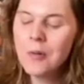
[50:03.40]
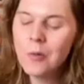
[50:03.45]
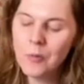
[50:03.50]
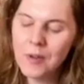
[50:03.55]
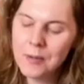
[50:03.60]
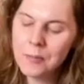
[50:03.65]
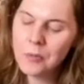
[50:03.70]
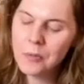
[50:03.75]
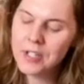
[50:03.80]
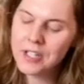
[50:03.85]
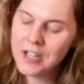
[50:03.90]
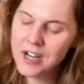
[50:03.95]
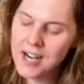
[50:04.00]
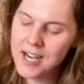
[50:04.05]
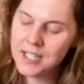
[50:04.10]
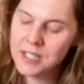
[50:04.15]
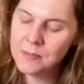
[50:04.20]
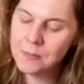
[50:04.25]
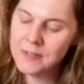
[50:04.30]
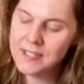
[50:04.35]
One more
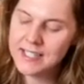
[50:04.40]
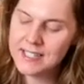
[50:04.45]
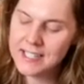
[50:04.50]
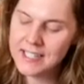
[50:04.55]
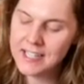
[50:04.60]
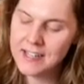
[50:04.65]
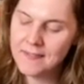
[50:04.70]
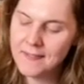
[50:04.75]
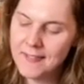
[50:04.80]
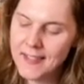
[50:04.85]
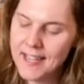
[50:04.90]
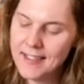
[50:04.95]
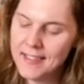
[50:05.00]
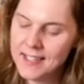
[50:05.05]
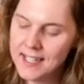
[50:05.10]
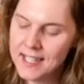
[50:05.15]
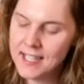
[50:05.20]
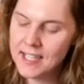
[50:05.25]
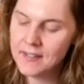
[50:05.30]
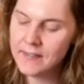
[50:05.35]
card to please clarify the
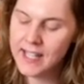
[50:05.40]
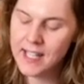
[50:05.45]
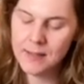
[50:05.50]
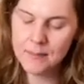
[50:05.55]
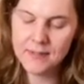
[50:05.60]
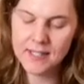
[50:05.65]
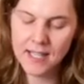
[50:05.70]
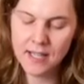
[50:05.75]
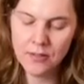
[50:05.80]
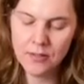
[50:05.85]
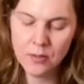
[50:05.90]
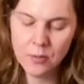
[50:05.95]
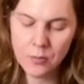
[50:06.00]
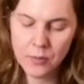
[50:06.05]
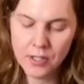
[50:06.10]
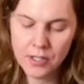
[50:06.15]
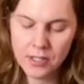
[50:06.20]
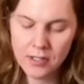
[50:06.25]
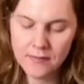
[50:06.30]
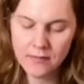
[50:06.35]
King of Cups and the
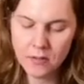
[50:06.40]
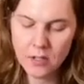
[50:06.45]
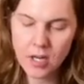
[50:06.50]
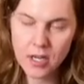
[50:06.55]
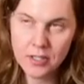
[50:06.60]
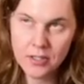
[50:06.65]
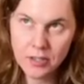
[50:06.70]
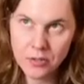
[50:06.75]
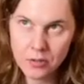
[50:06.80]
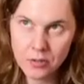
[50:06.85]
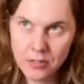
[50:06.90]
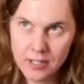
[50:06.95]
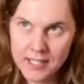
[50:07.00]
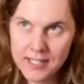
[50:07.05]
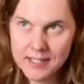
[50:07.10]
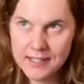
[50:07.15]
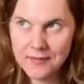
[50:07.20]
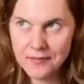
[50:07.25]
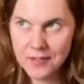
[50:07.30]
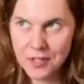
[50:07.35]
World for our
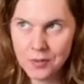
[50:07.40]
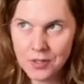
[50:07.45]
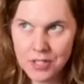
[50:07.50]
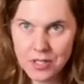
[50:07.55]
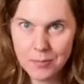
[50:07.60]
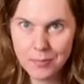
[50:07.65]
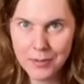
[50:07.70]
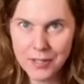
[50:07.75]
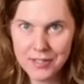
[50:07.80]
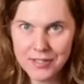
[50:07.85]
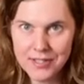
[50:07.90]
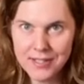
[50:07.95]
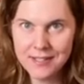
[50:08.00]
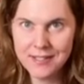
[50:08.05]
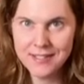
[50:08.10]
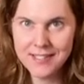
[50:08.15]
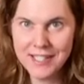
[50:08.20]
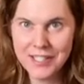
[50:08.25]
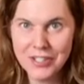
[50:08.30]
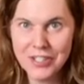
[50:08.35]
Taurus viewers'
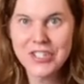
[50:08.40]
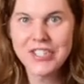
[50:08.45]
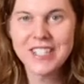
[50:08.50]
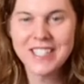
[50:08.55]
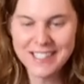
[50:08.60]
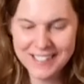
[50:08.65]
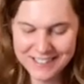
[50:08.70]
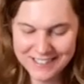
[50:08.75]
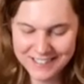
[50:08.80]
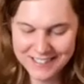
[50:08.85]
person's energy.